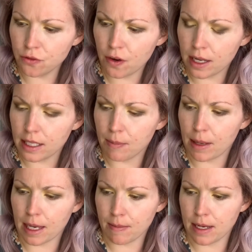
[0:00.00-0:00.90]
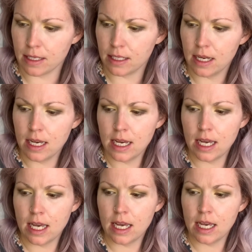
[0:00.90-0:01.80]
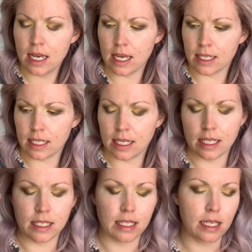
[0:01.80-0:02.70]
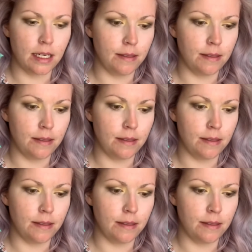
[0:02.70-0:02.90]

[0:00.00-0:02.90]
find the pigment isn't as...